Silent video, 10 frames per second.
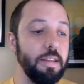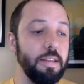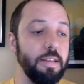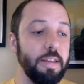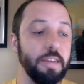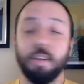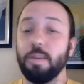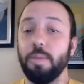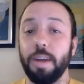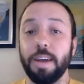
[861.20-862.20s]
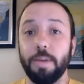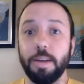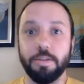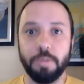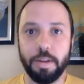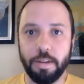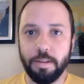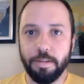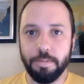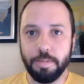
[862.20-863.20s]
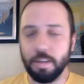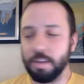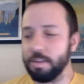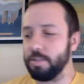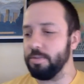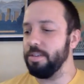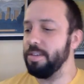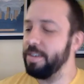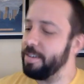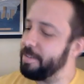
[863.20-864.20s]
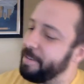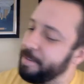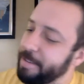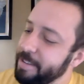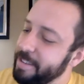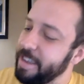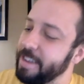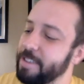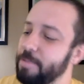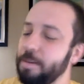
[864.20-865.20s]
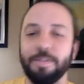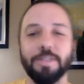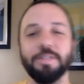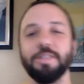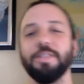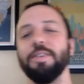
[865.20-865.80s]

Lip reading: that's like when I graduated massage school 10, 12 years ago.